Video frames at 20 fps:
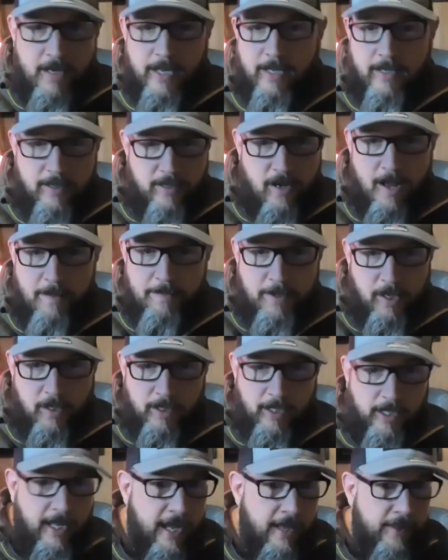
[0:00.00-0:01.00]
it stops
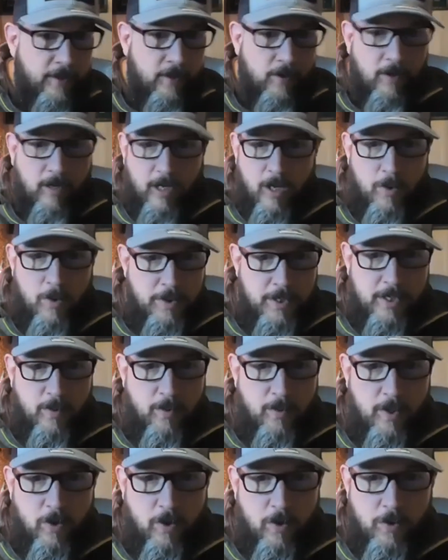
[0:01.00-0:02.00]
altogether, it goes
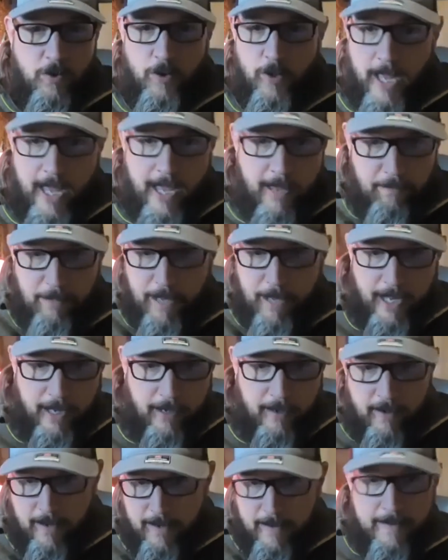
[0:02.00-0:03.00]
into a nurture
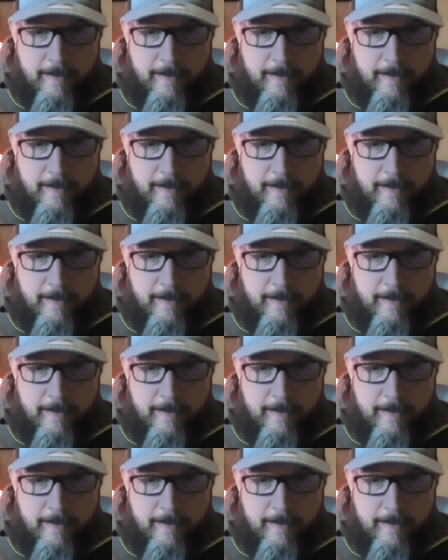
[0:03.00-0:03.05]
campaign.